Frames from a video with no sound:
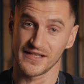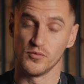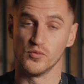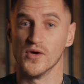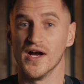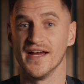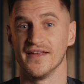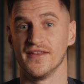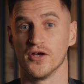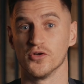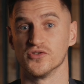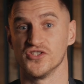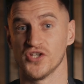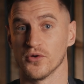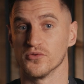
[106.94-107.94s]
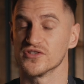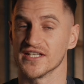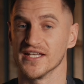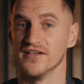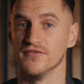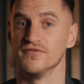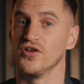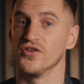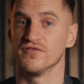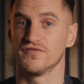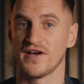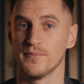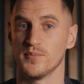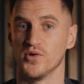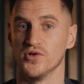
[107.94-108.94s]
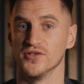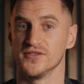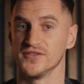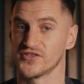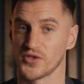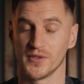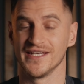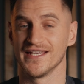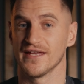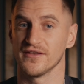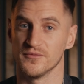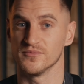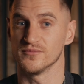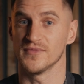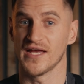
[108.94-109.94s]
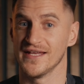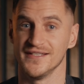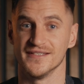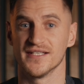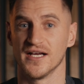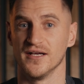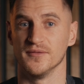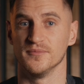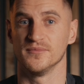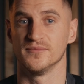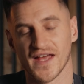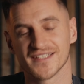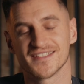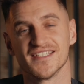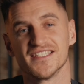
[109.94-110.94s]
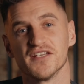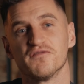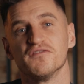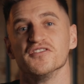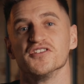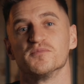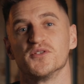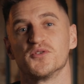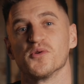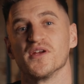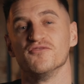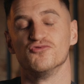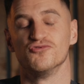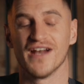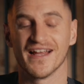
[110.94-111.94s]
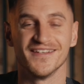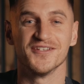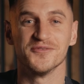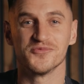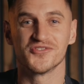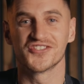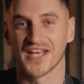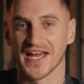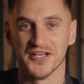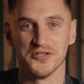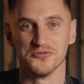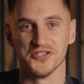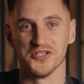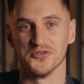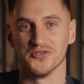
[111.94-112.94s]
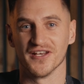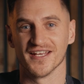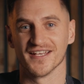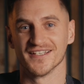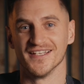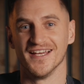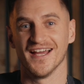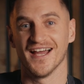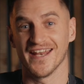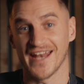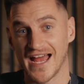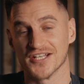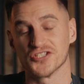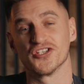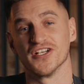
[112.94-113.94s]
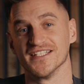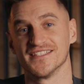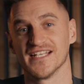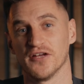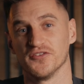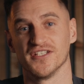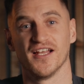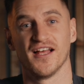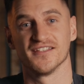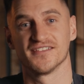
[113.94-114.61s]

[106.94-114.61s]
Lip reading: where those notes live on the fretboard, so he can get them anytime. And that's the difference between random scale noodling and actually sounding like